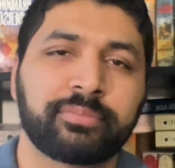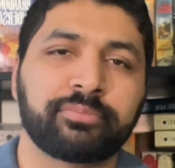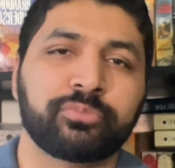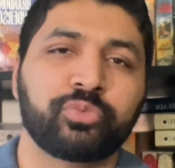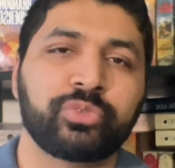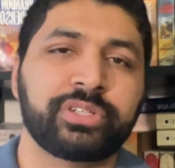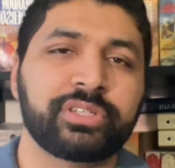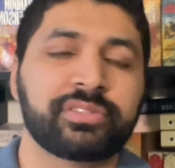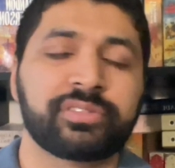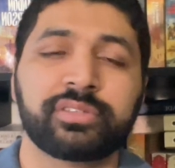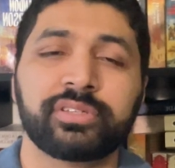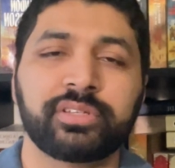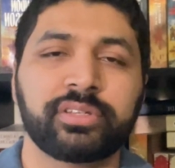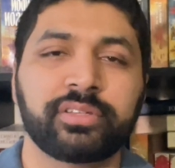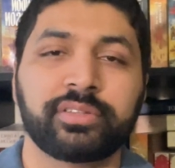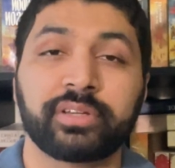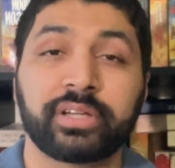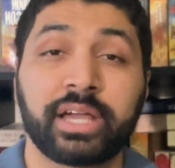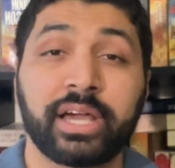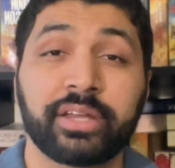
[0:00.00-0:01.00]
We see
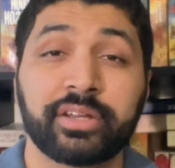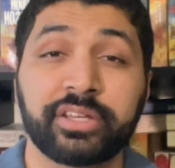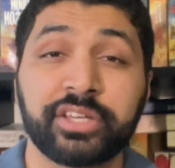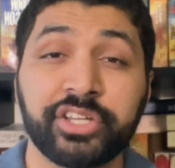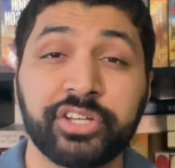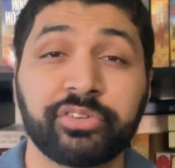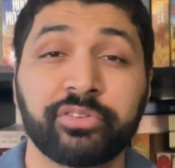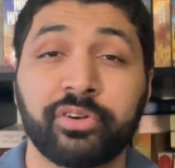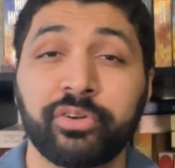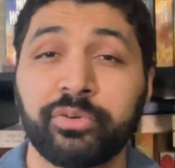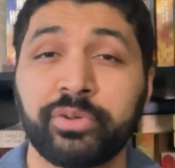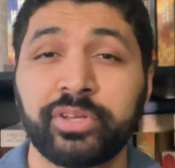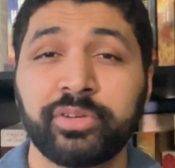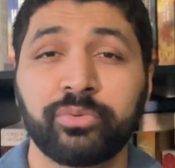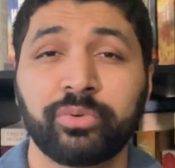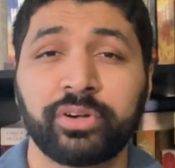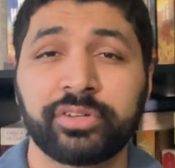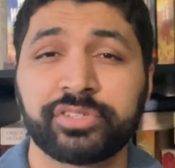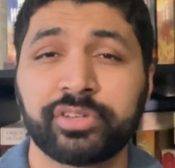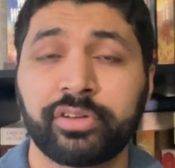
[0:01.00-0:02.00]
the kind of hero he
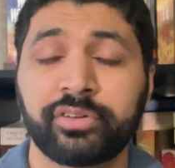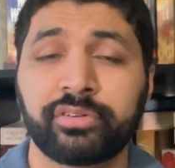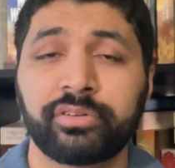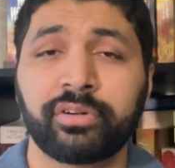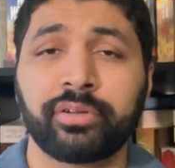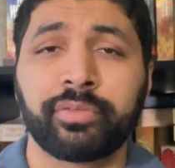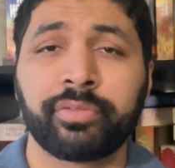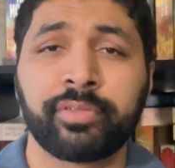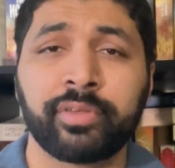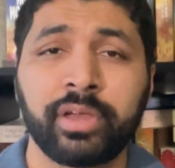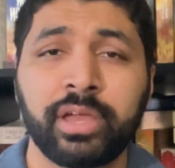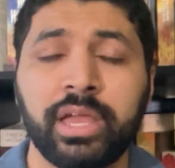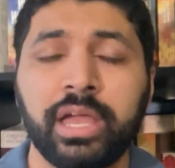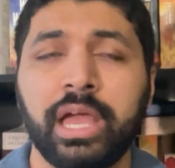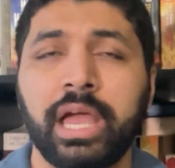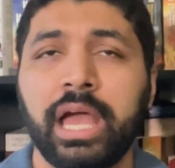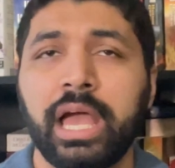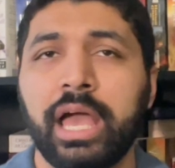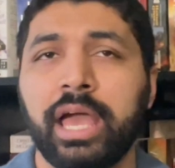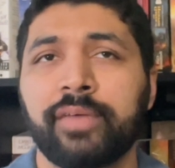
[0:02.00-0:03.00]
was on Earth.
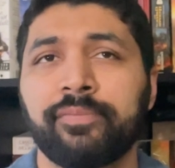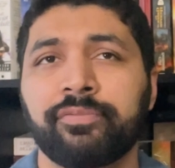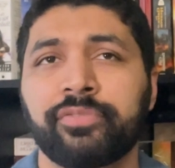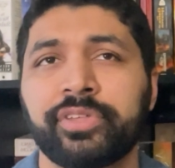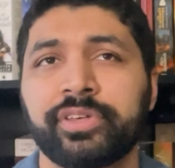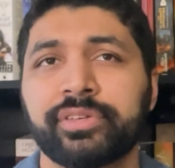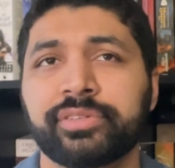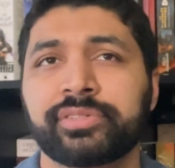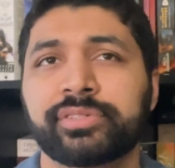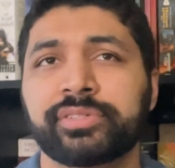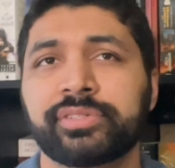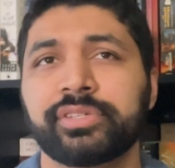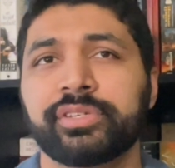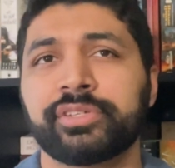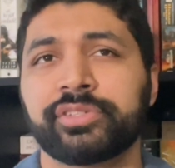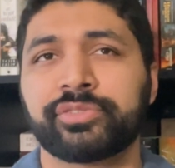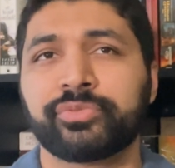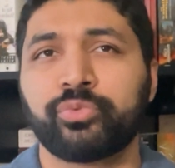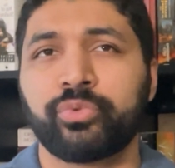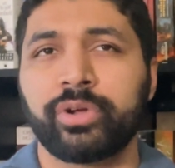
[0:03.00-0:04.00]
And this
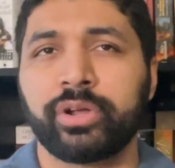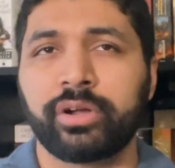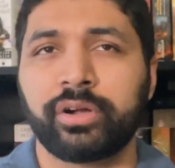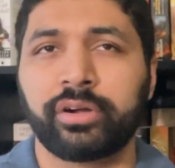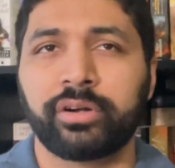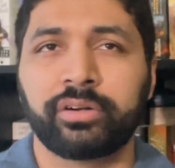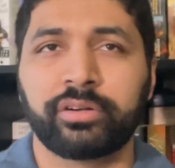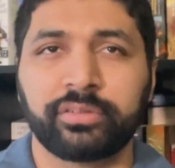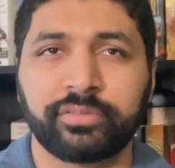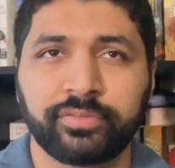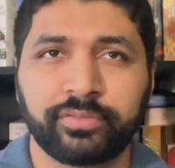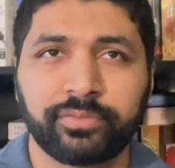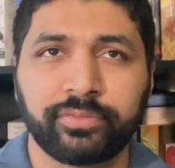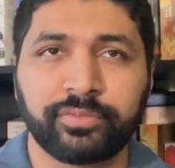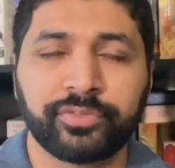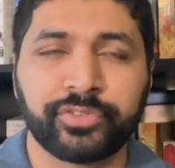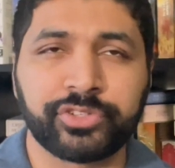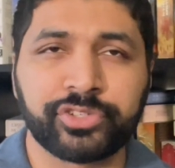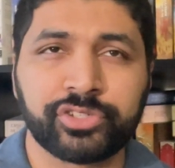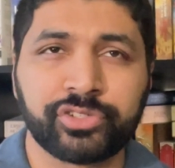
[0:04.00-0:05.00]
is where
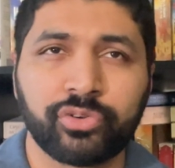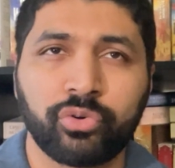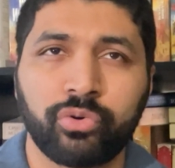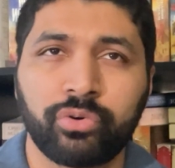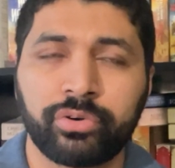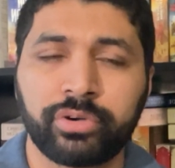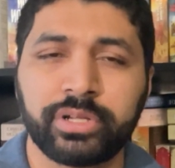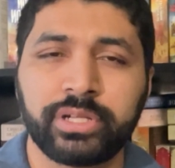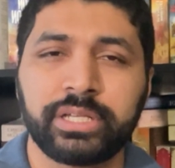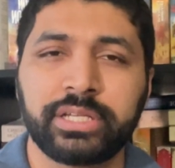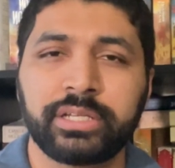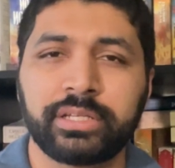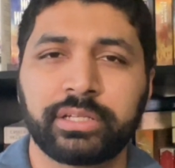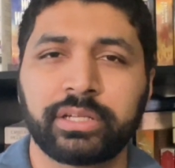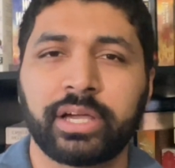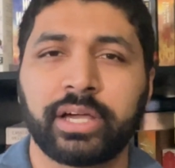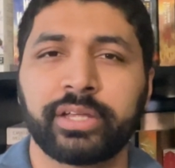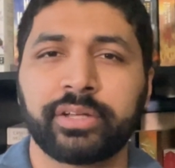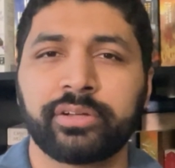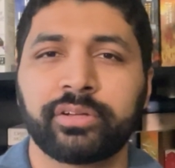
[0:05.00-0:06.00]
the story
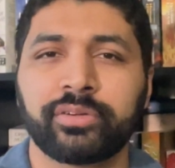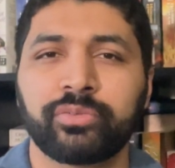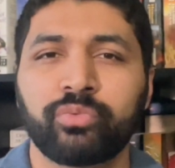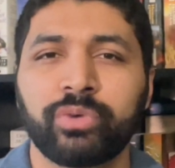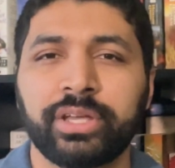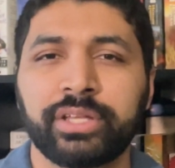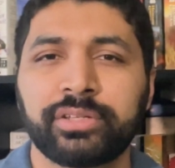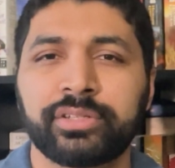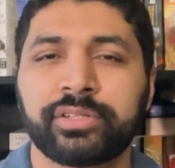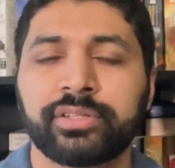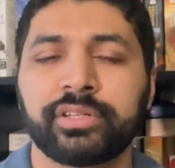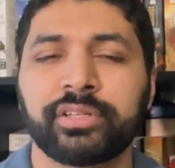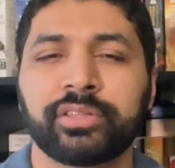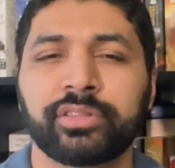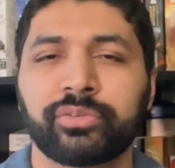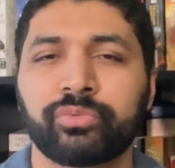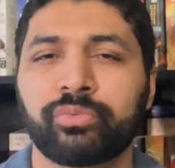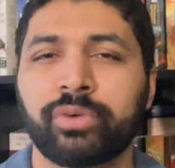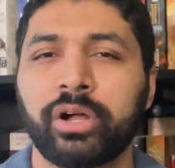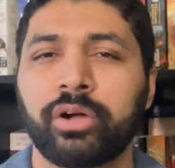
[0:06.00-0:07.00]
kind of went in
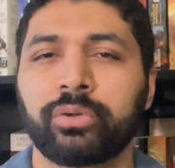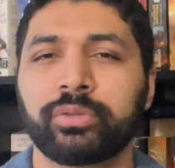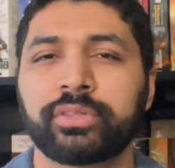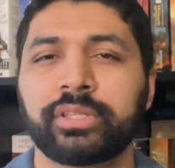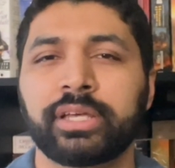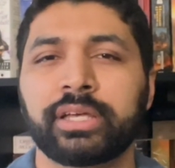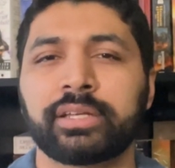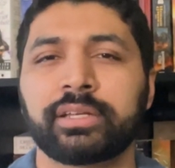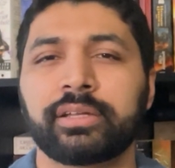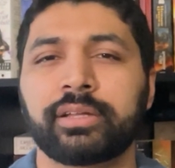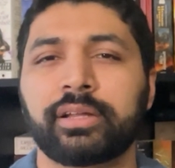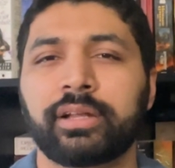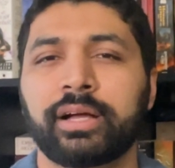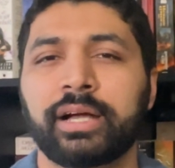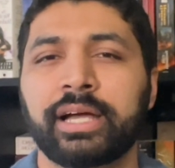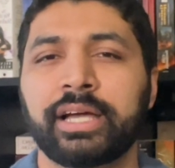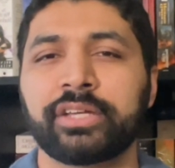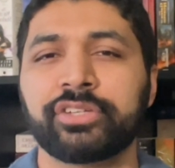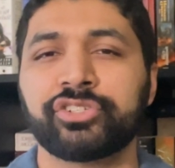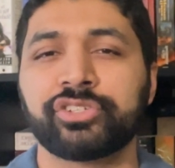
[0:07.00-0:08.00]
the route that
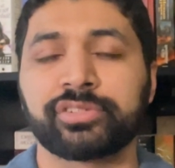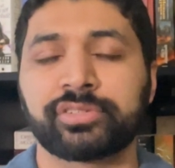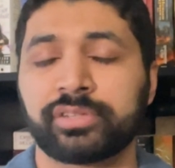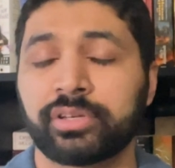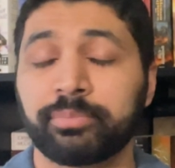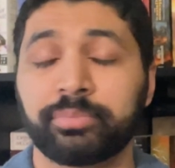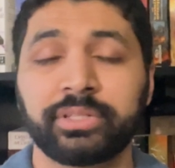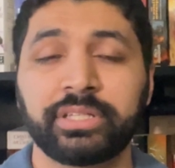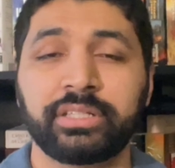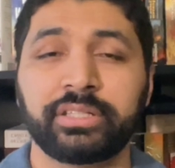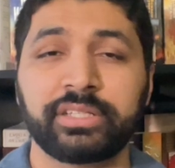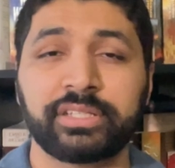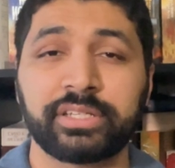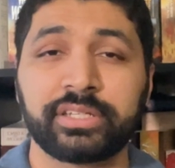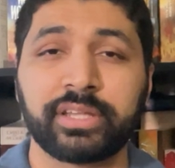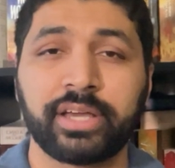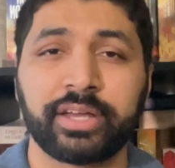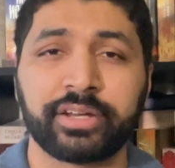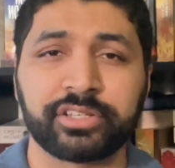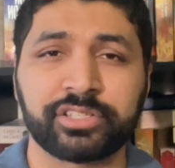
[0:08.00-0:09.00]
I just completely did
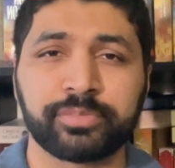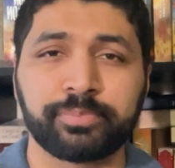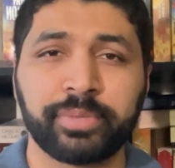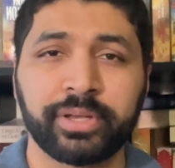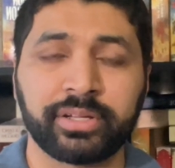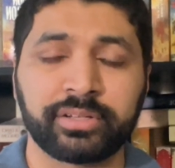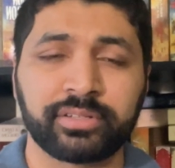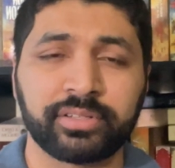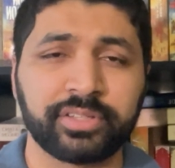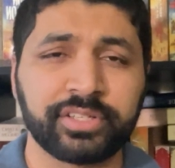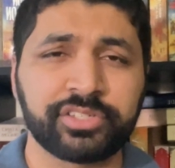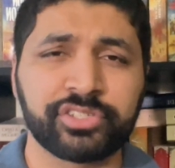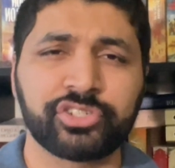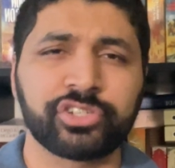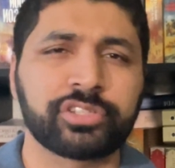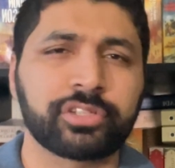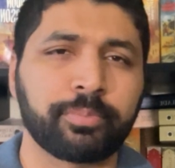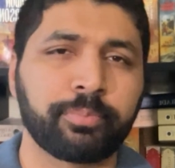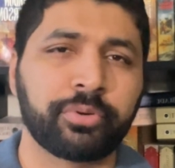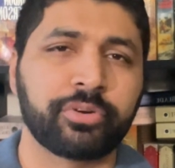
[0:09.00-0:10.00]
not expect. And this is
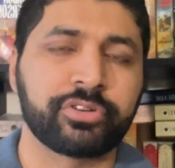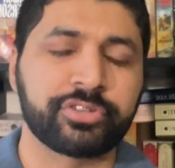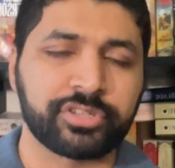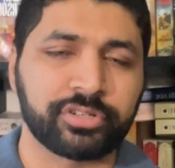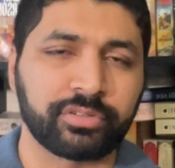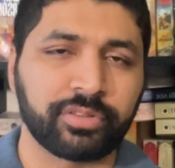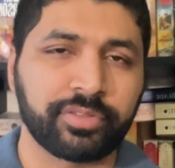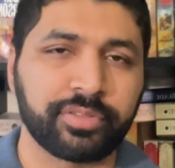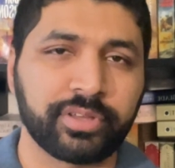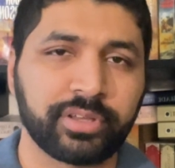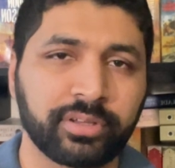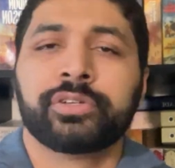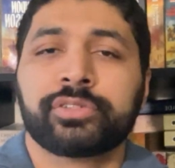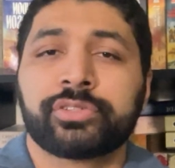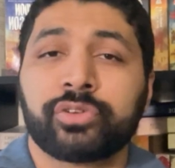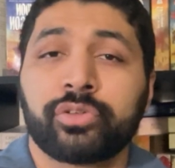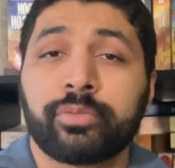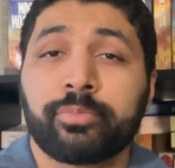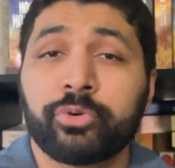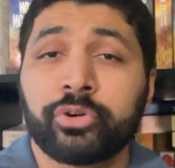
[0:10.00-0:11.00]
just a personal thing.
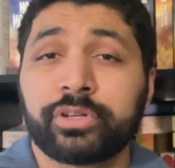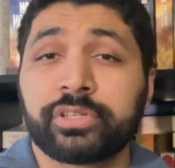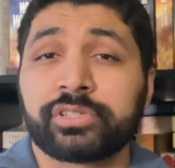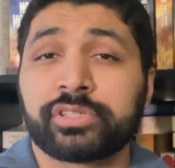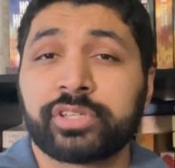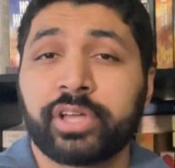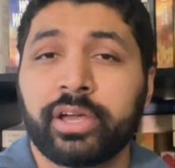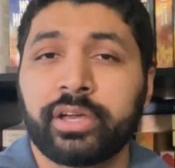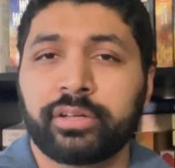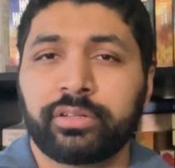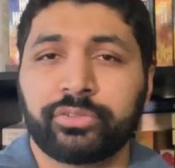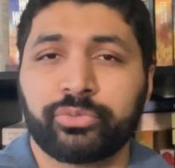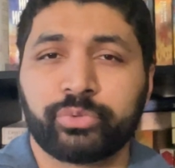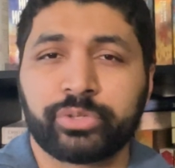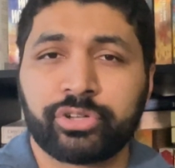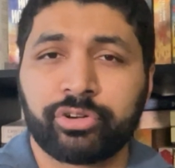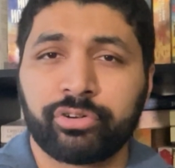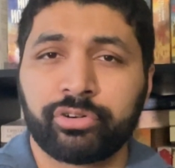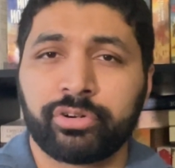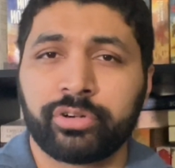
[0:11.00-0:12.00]
So the book is titled
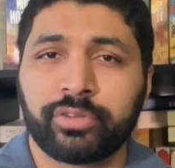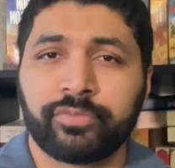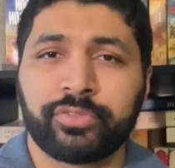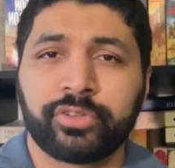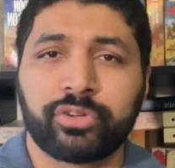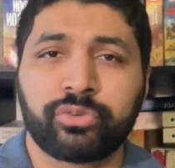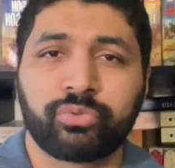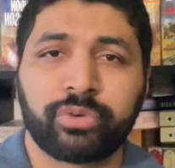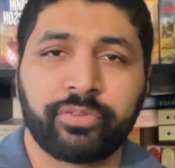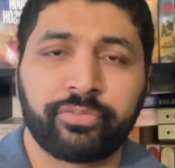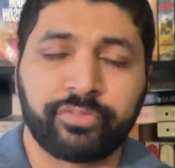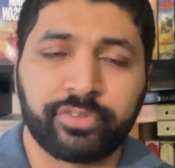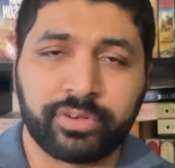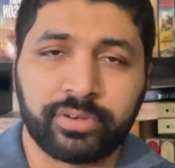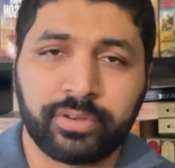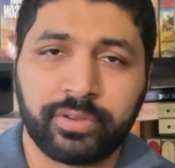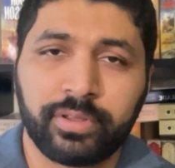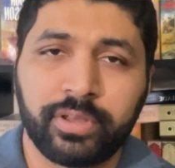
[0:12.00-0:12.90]
Return of the Griffin.